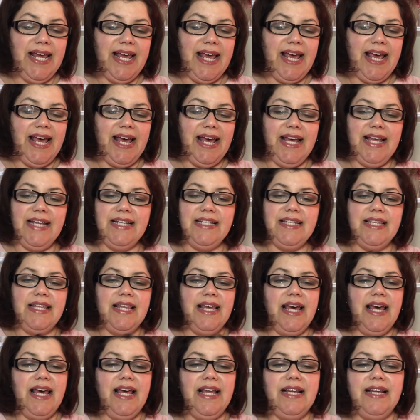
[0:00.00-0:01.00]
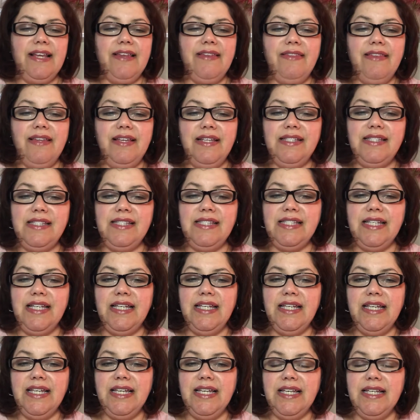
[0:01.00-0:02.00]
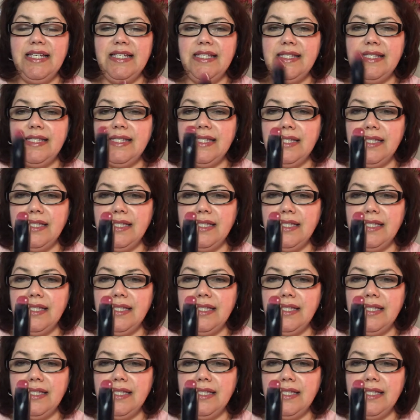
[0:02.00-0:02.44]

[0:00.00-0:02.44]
And then this is